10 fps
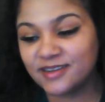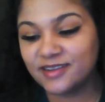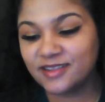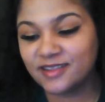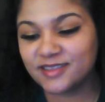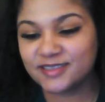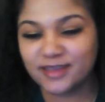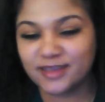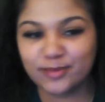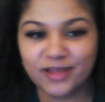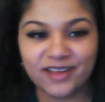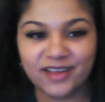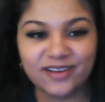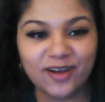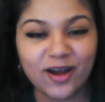the same like
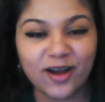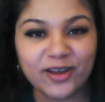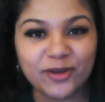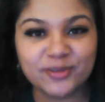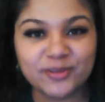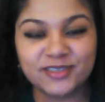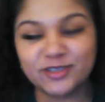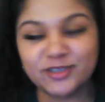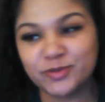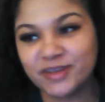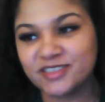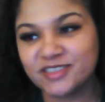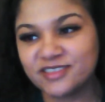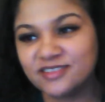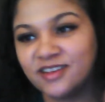audio situation
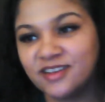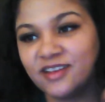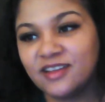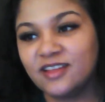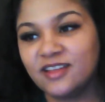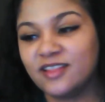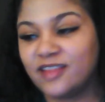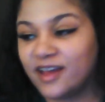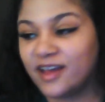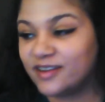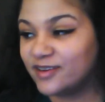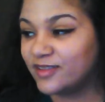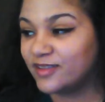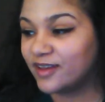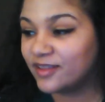that the
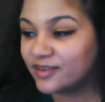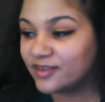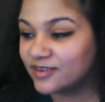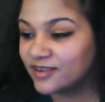other